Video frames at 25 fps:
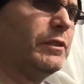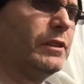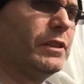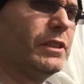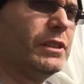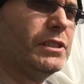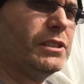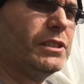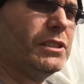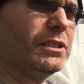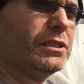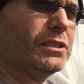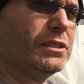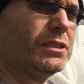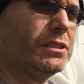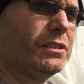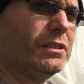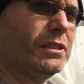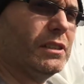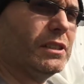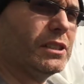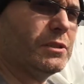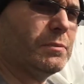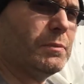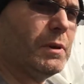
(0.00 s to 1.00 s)
for this is
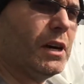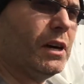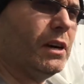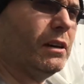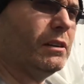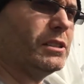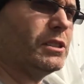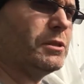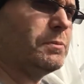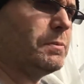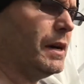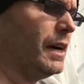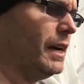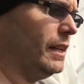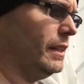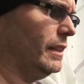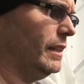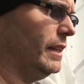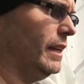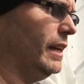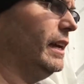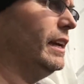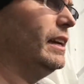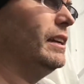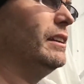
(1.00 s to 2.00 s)
a small
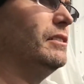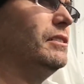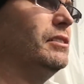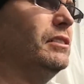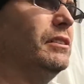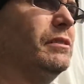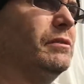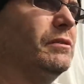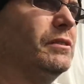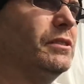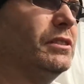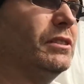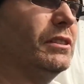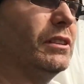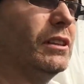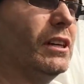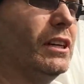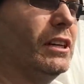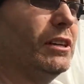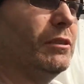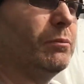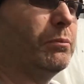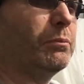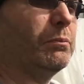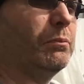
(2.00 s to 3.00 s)
espalier to, to
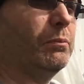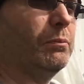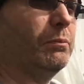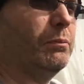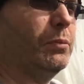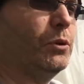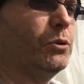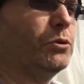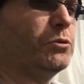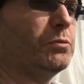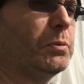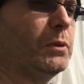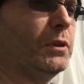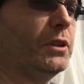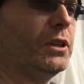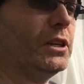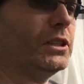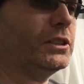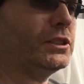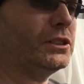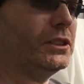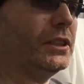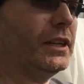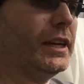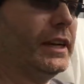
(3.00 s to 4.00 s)
kind of boost
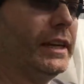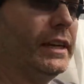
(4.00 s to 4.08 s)
production.